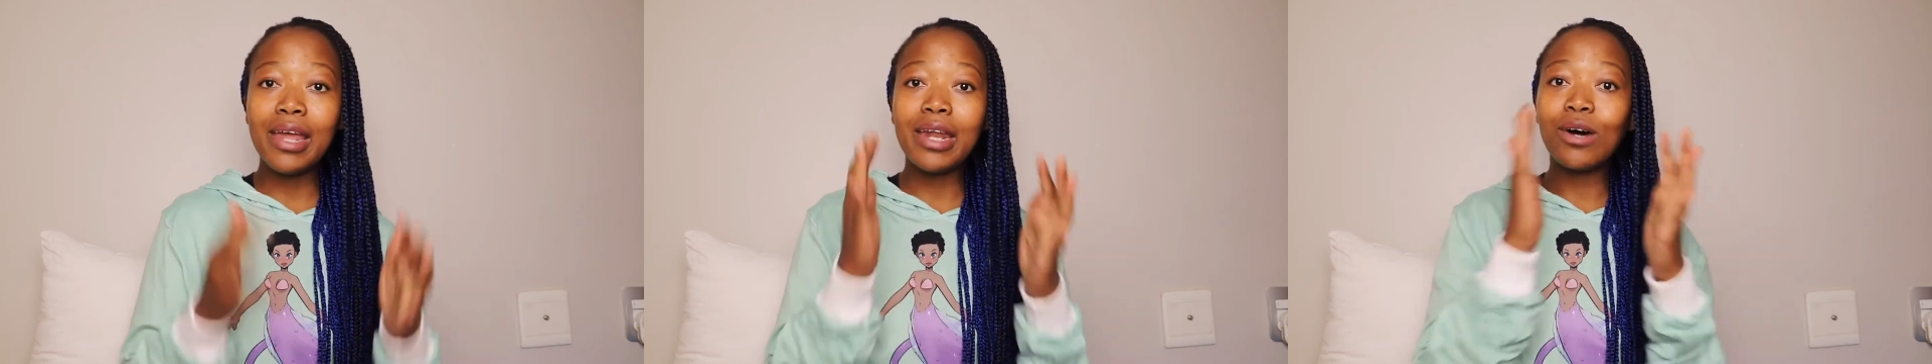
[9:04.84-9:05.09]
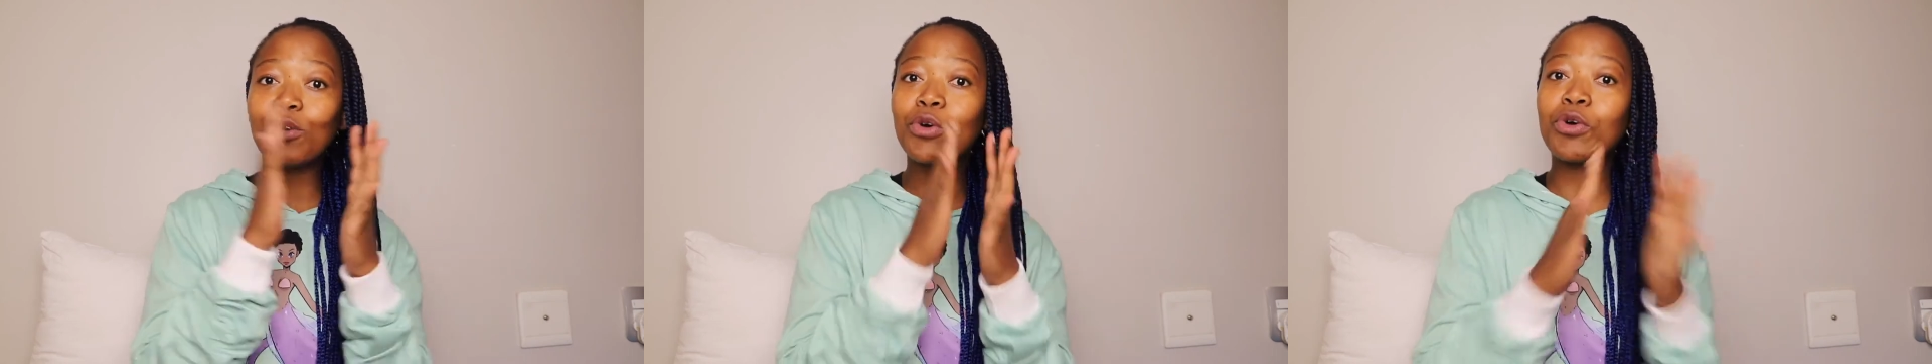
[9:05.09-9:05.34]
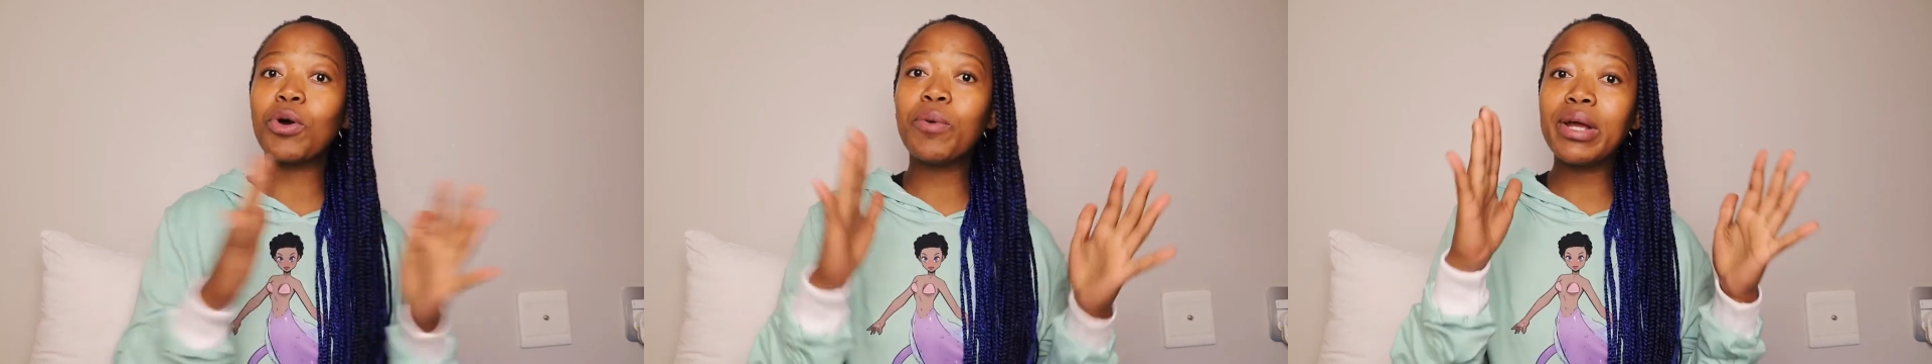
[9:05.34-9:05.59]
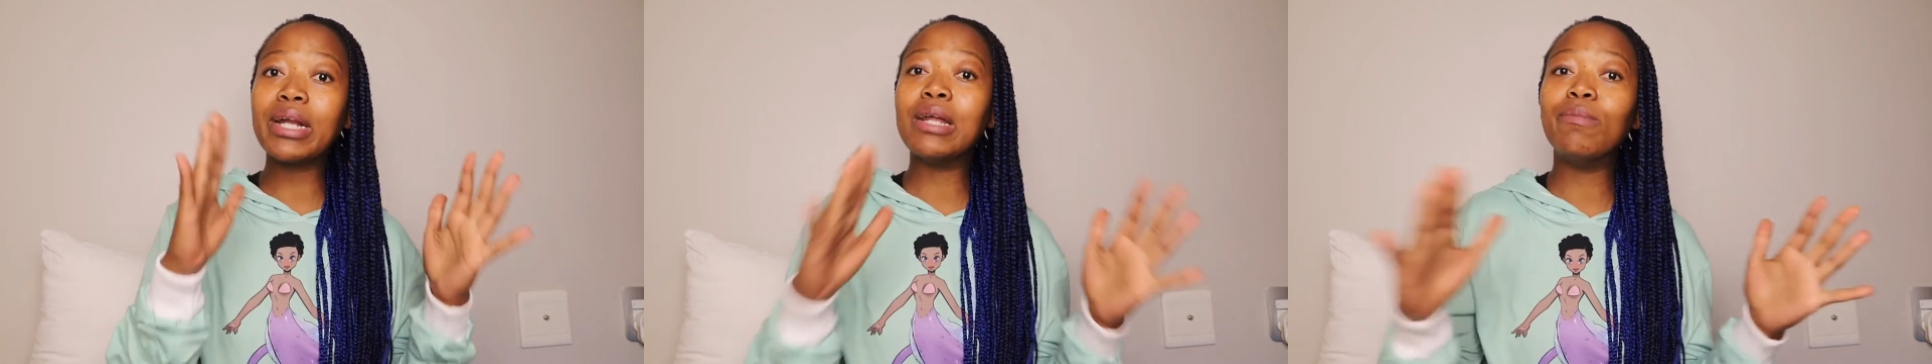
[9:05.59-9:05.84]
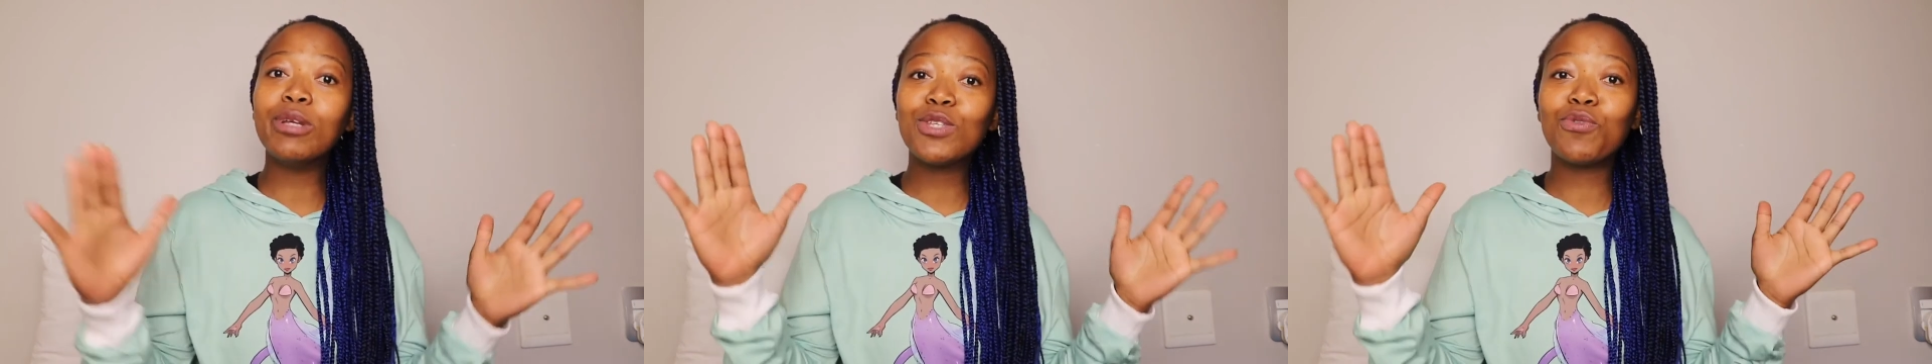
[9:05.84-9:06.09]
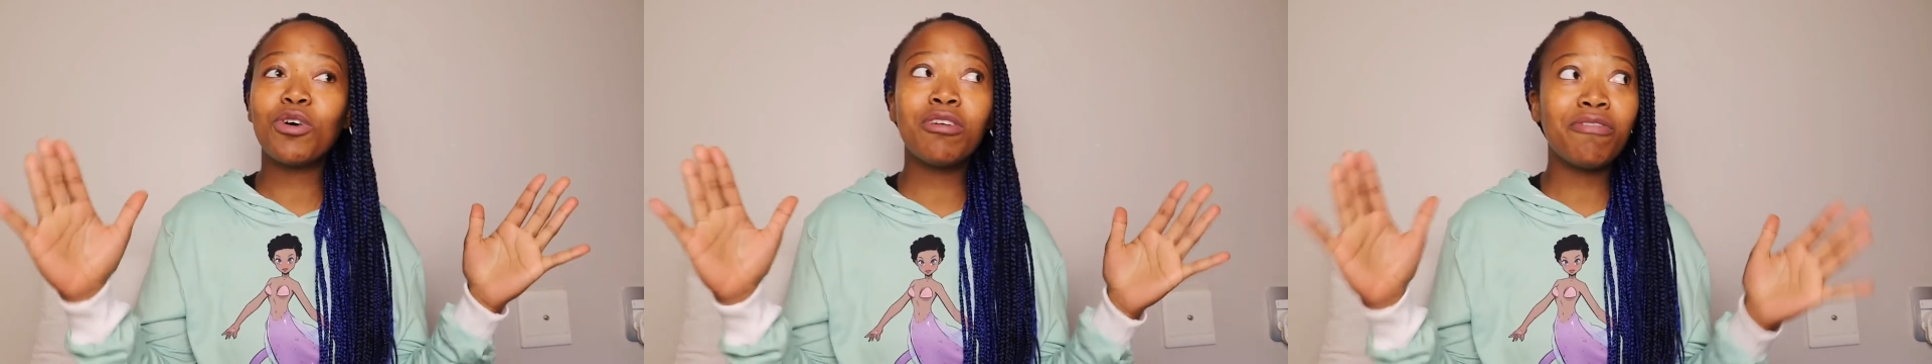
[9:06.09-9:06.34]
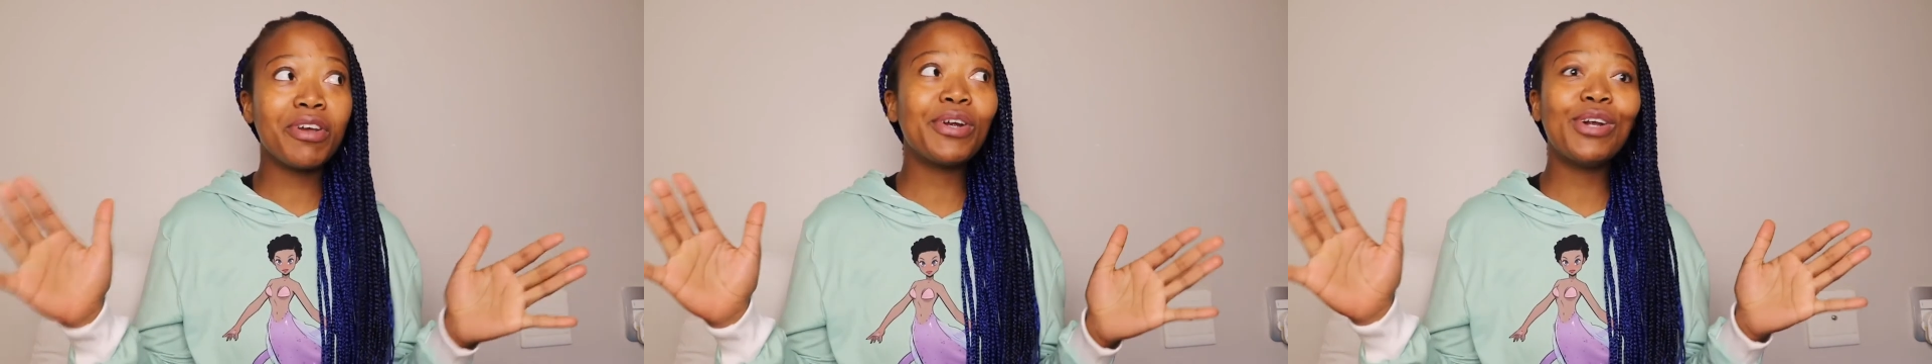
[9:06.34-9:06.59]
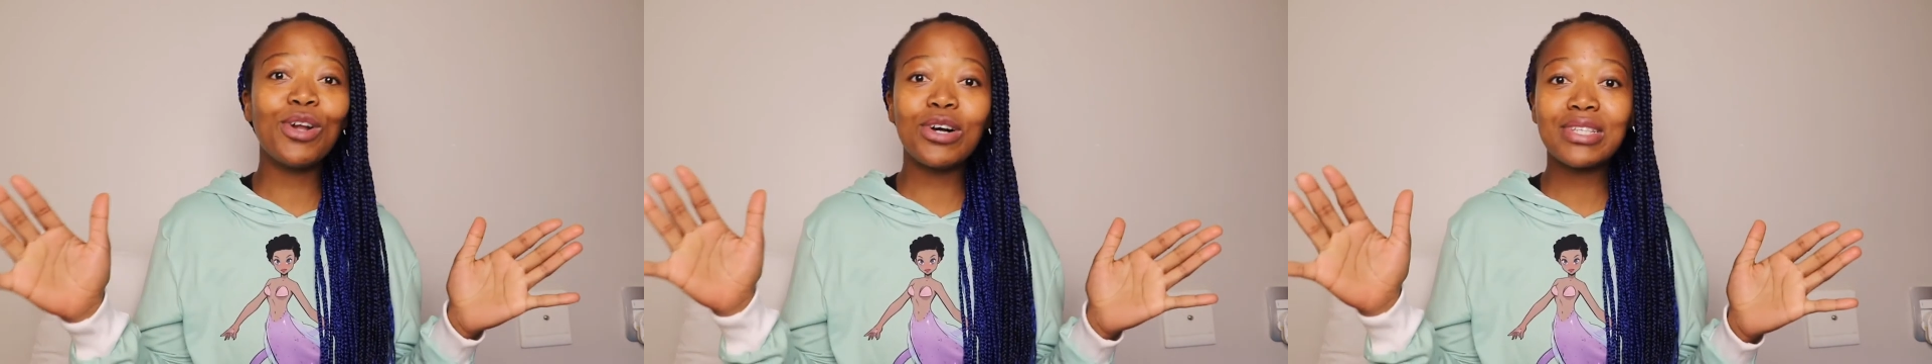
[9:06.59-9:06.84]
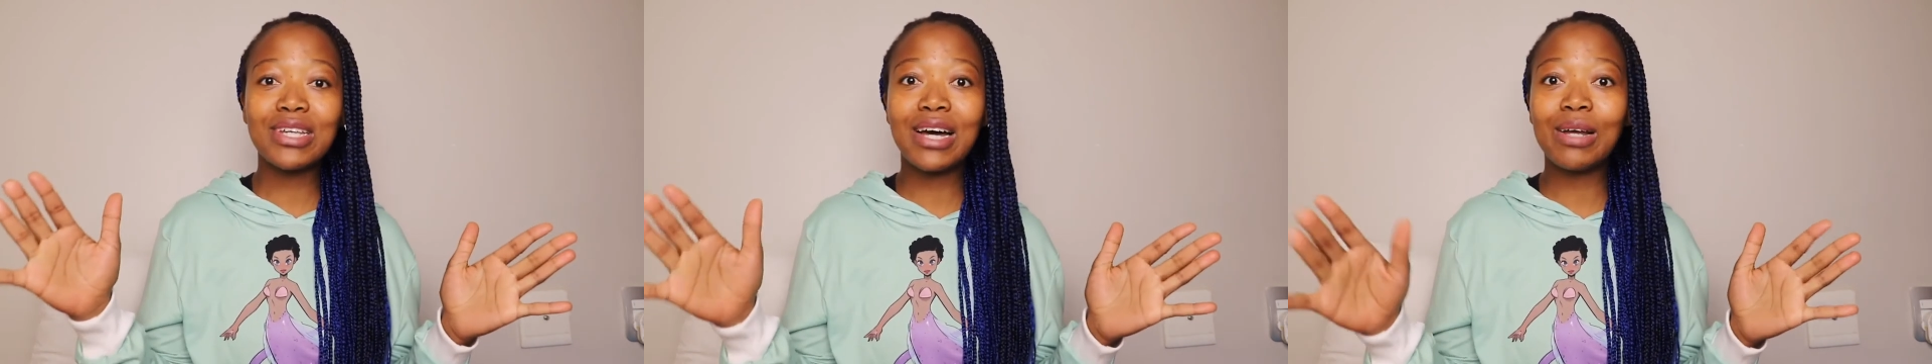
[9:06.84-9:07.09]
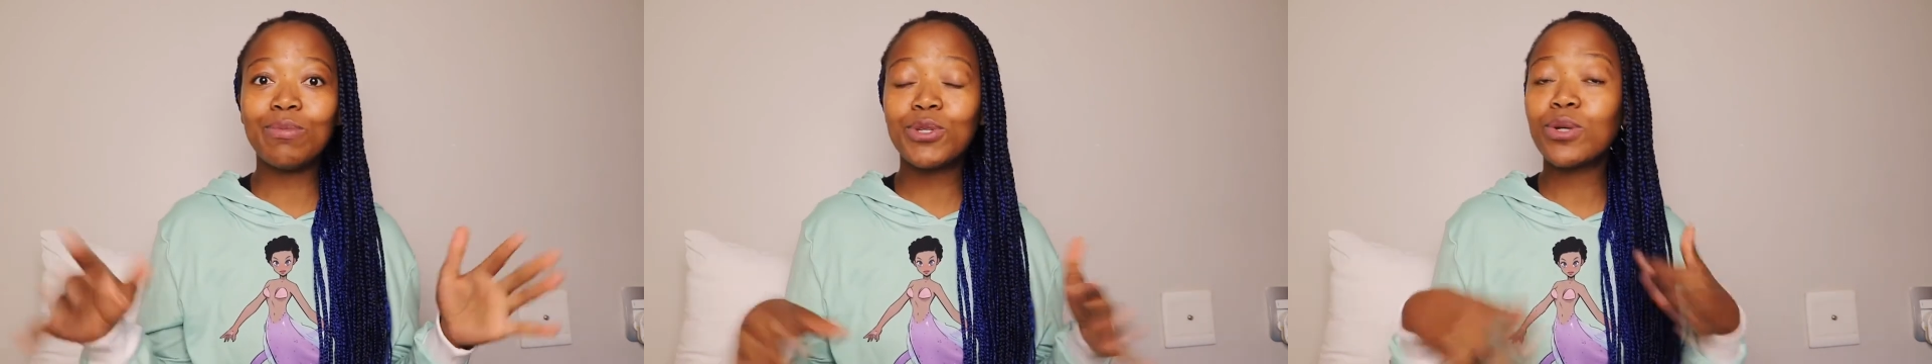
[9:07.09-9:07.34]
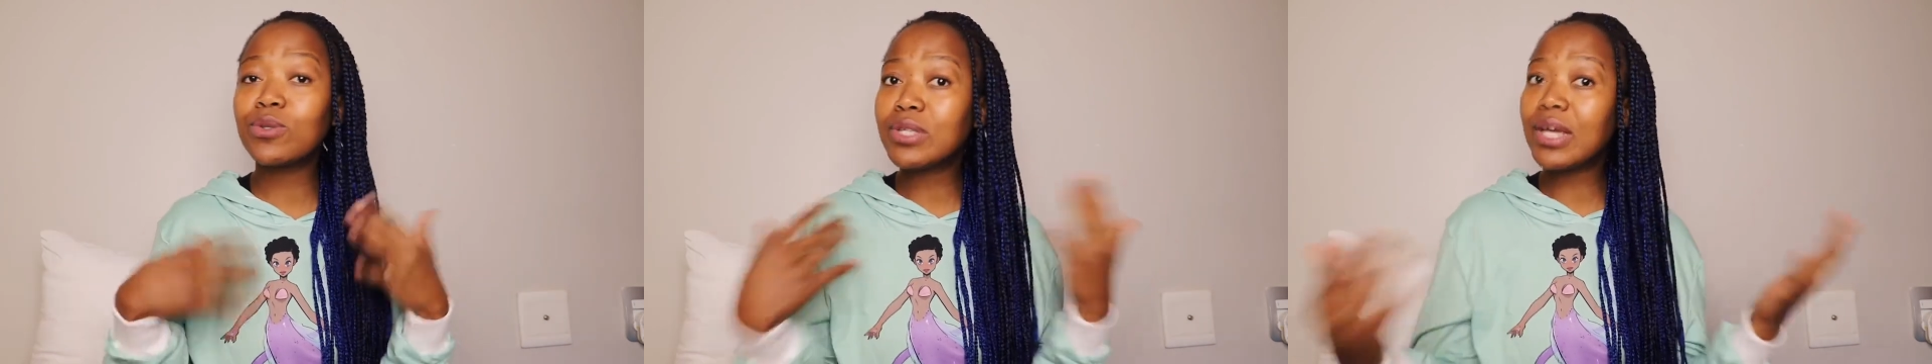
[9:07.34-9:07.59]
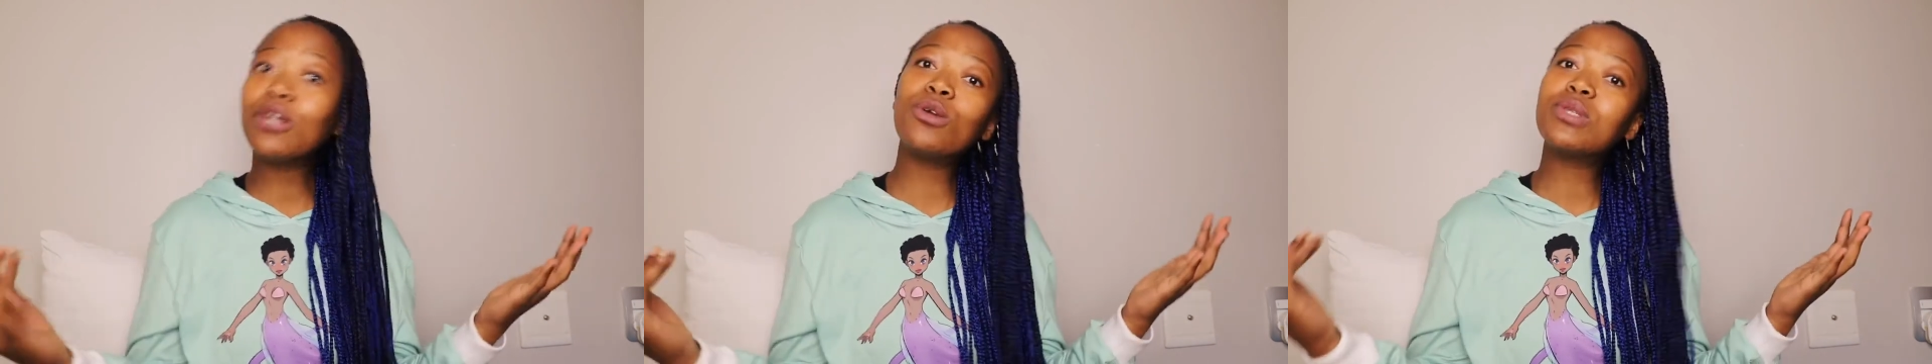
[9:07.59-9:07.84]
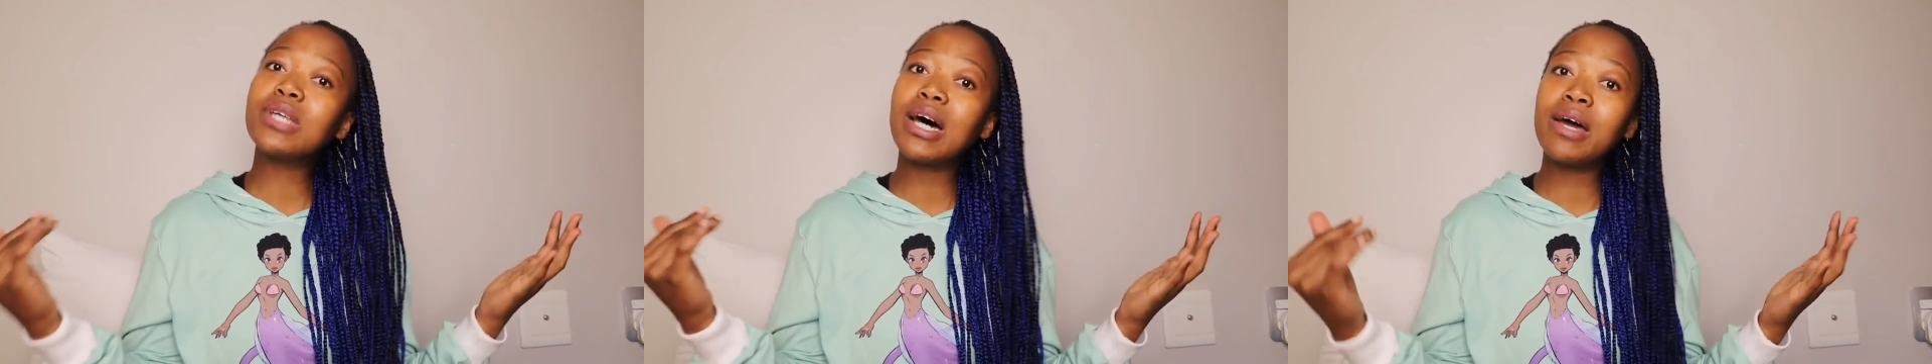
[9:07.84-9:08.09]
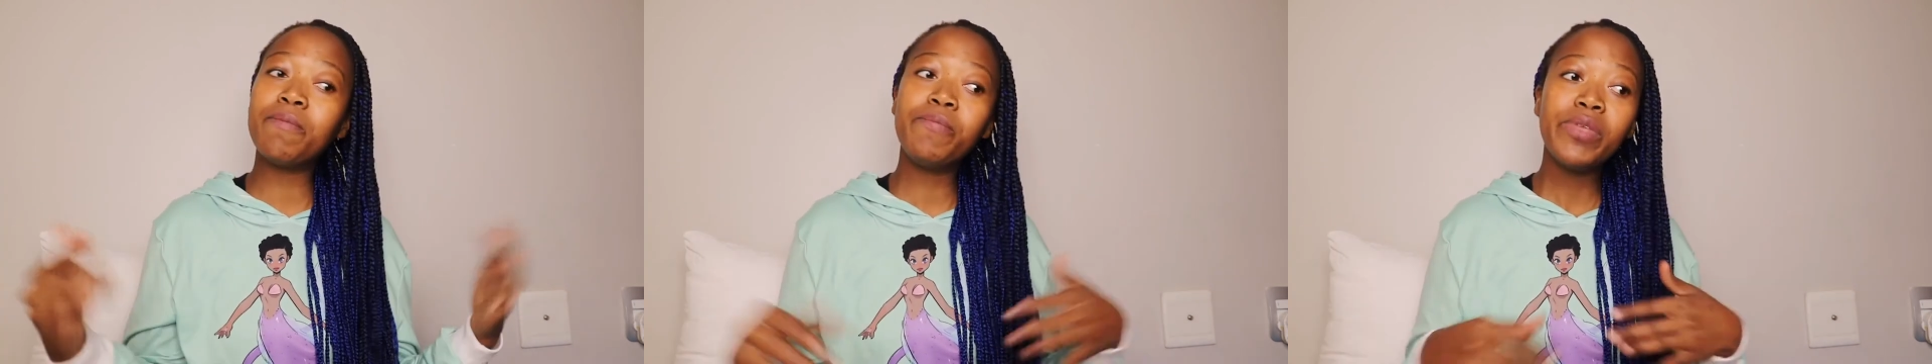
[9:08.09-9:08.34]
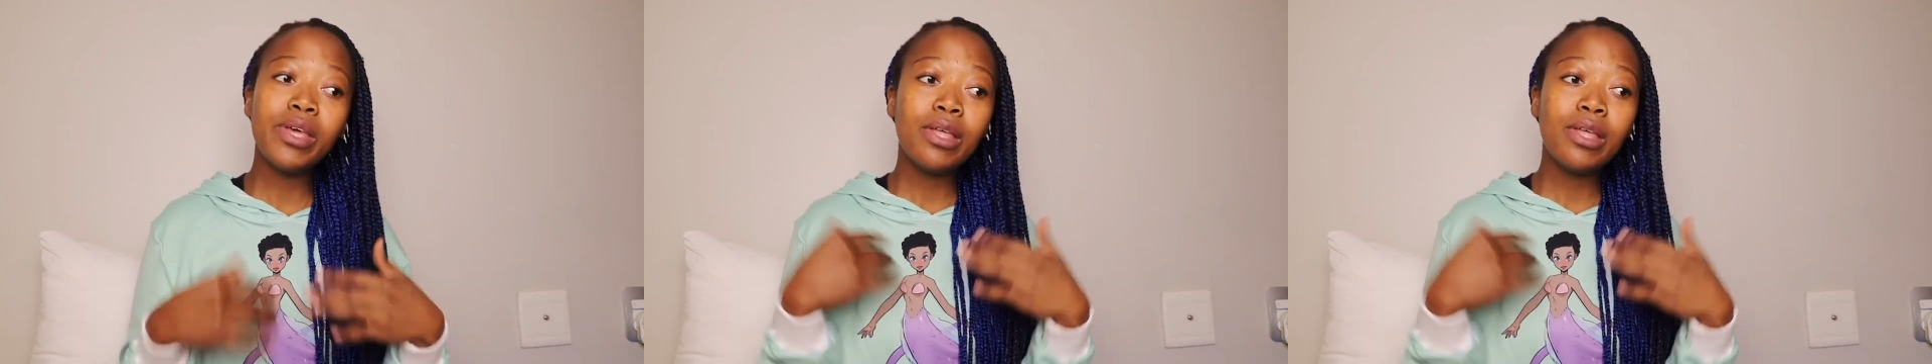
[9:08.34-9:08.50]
in our growing limits for a very long time. So take your time.